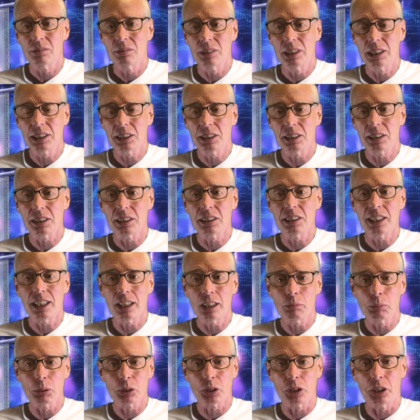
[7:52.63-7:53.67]
This is a
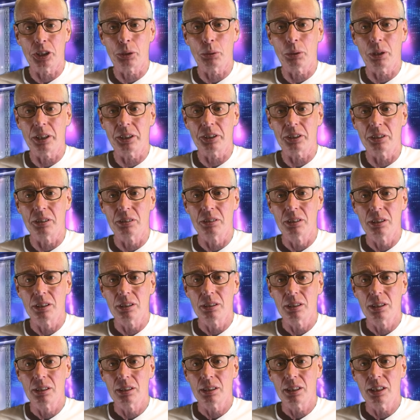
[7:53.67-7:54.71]
terrible situation.
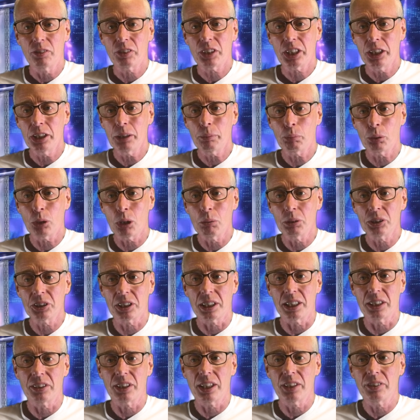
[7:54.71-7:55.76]
If Kia promised
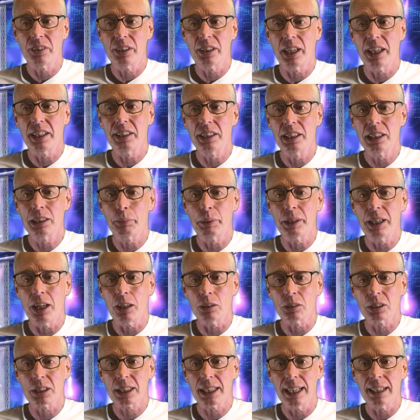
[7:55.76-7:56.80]
it, then they need to be
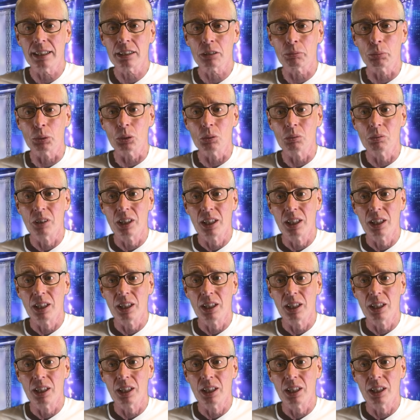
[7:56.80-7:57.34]
held accountable,